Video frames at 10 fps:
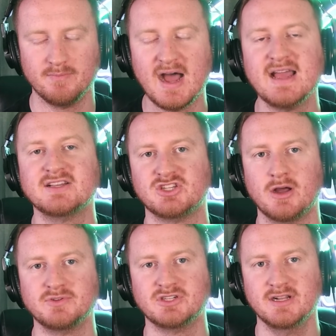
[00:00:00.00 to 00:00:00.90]
my
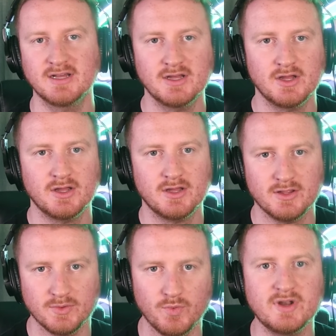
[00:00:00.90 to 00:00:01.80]
assumption,
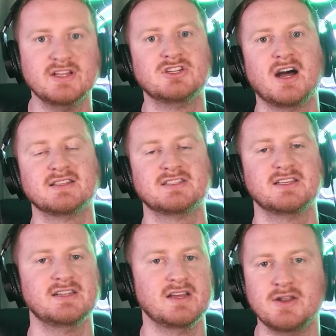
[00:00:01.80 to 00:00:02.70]
Woody
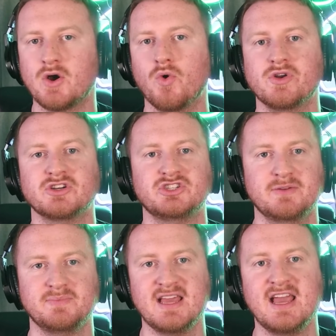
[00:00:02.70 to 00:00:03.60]
Johnson and
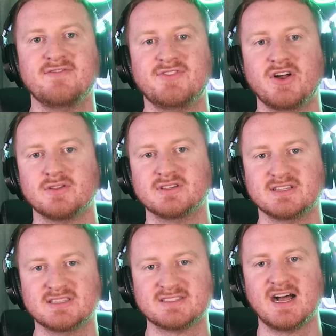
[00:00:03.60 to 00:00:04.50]
ownership gave
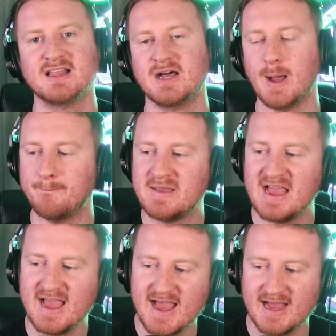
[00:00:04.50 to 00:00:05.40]
Douglas and Saleh a
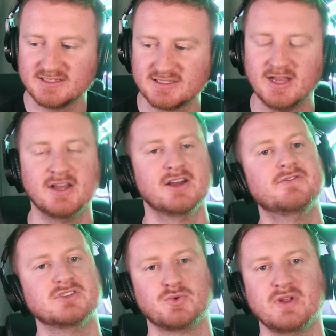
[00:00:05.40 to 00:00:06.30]
pass
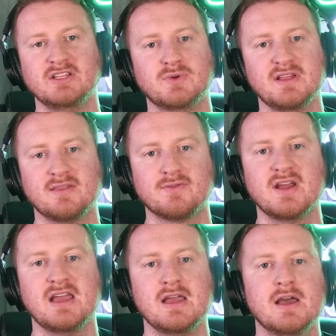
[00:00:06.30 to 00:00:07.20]
for
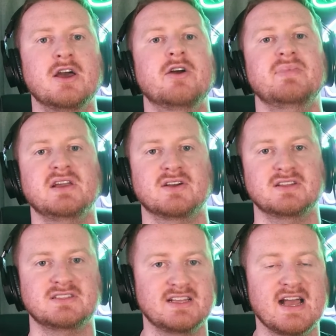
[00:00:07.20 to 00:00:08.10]
2023
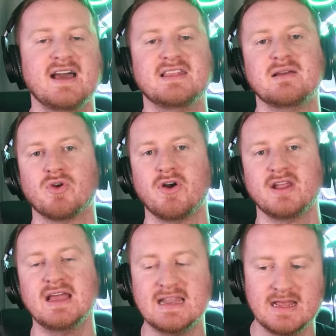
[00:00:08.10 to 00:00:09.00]
because the guy they
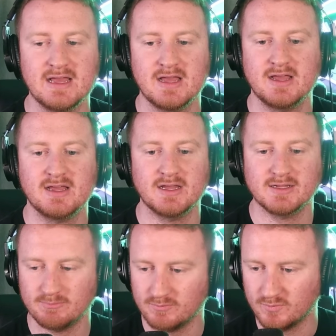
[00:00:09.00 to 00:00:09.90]
brought in
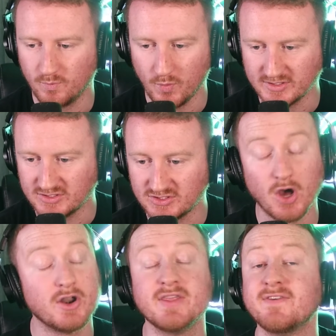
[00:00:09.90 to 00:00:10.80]
was
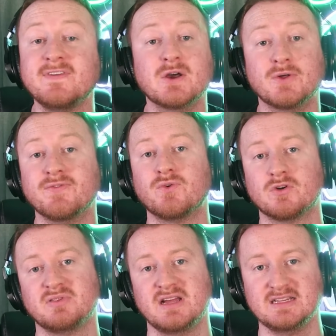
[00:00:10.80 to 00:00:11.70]
done on the field
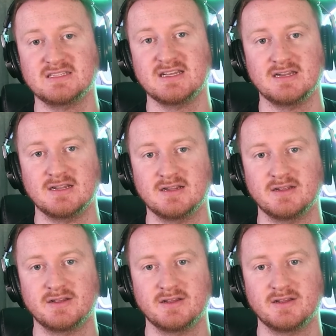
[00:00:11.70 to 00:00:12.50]
four plays in.